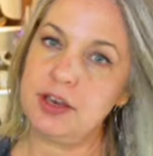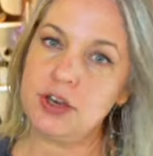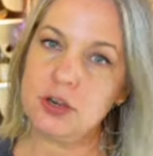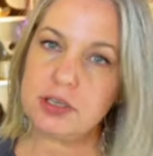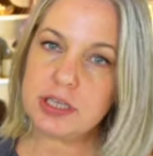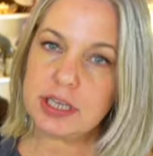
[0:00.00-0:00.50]
Then
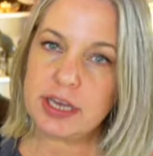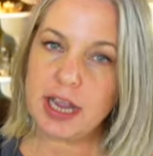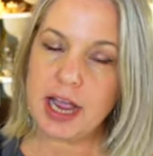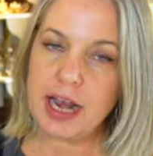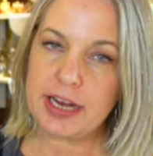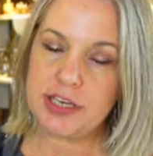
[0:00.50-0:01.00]
usually
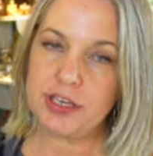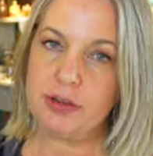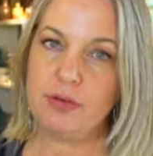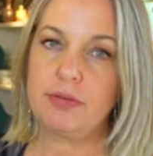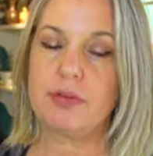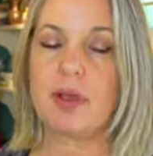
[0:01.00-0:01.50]
I like to
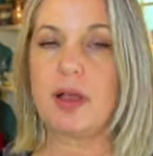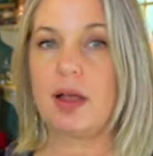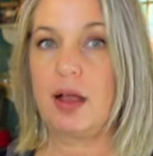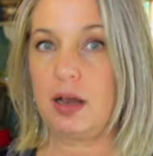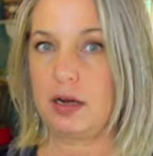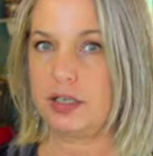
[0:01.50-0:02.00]
use
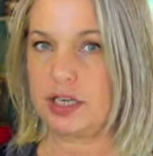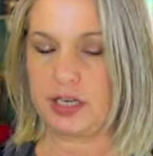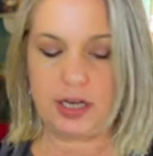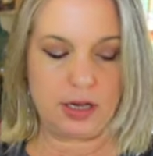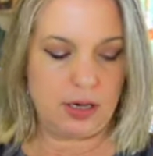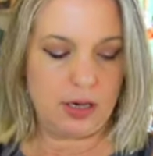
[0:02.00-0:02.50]
a large
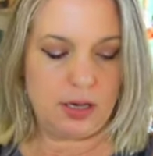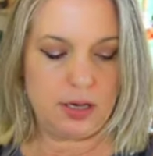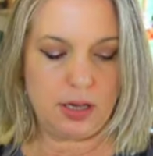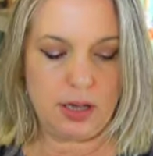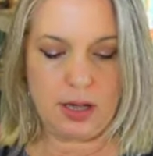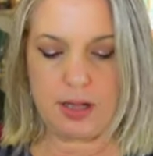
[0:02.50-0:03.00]
onion.
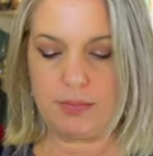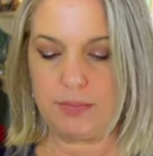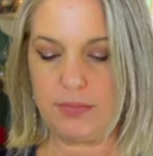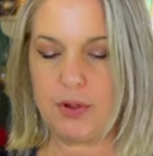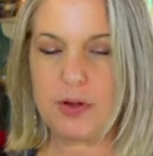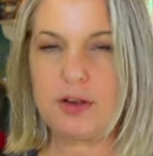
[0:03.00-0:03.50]

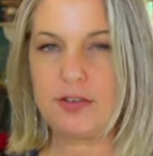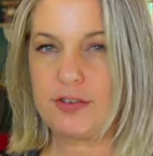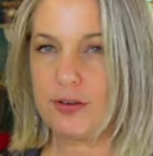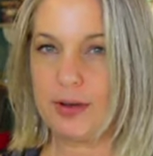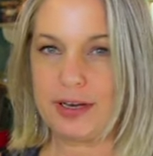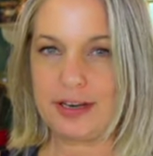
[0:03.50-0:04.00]
You can use
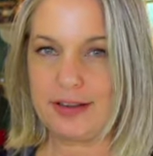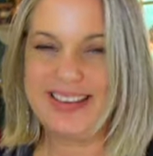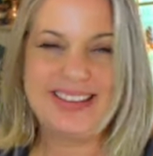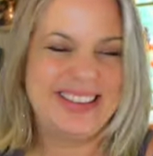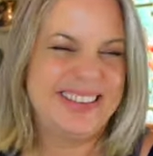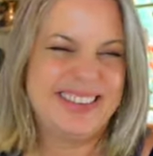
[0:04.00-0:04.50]
2
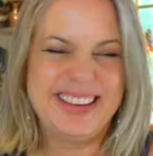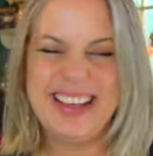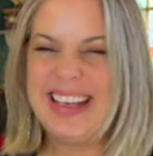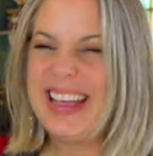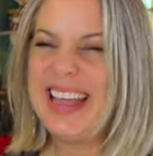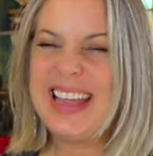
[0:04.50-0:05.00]
onions.
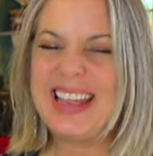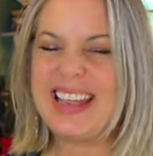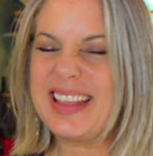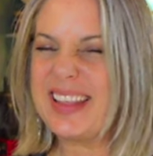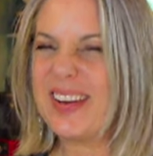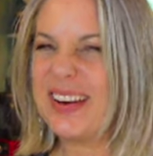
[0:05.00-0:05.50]

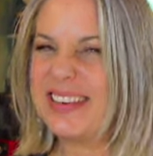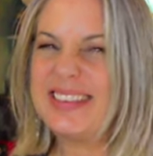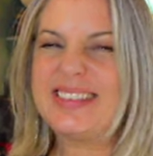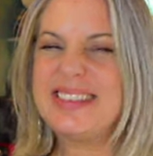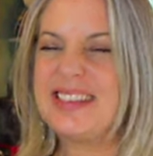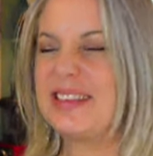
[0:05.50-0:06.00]
It's hard
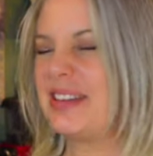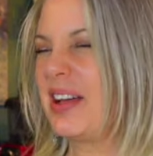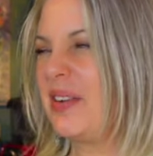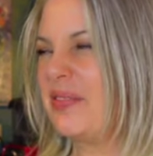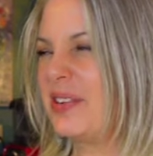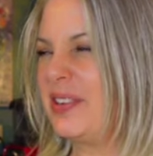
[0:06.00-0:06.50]
to
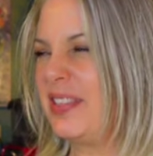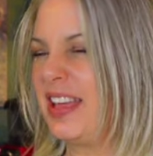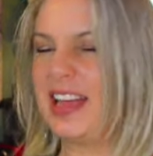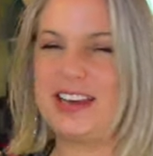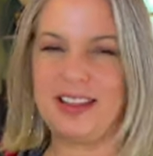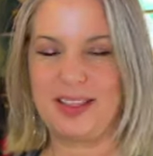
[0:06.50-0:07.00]
overdo
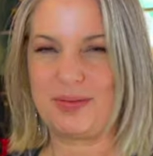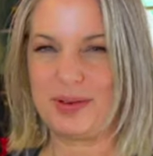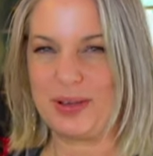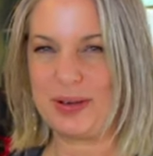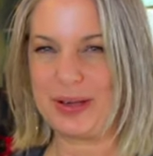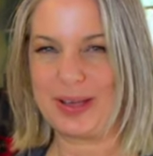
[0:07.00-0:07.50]
the onions when
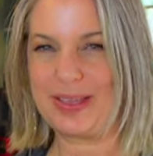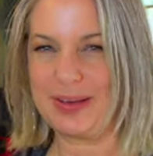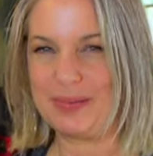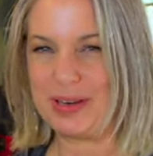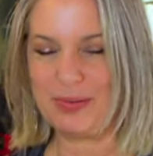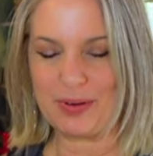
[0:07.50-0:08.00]
you cook
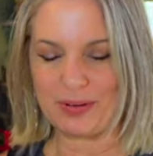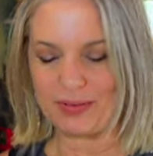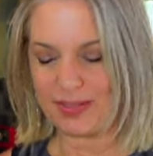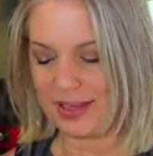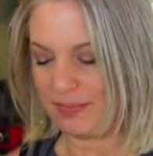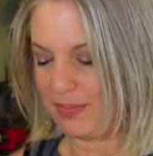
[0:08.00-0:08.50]
them, when you
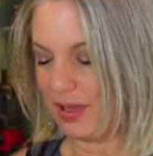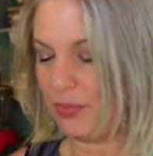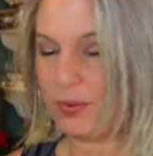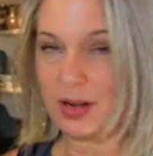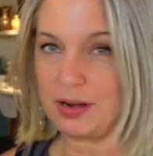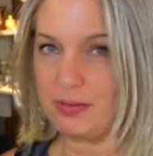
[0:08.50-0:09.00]
roast them.
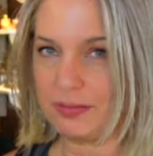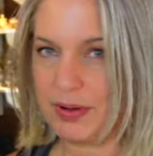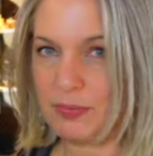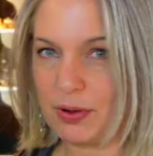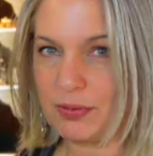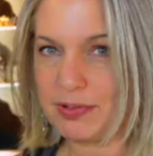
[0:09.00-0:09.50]
We're gonna be
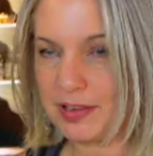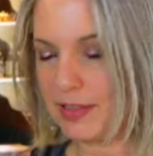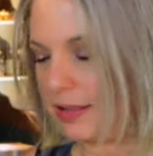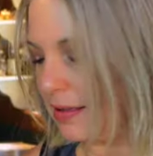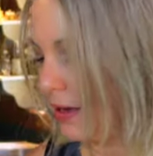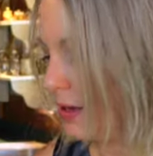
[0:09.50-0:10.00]
roasting
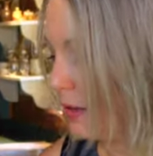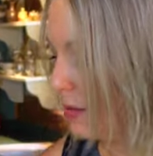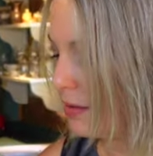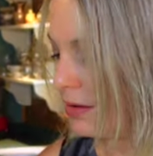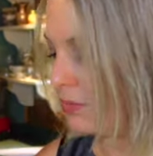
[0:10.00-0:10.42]
these onions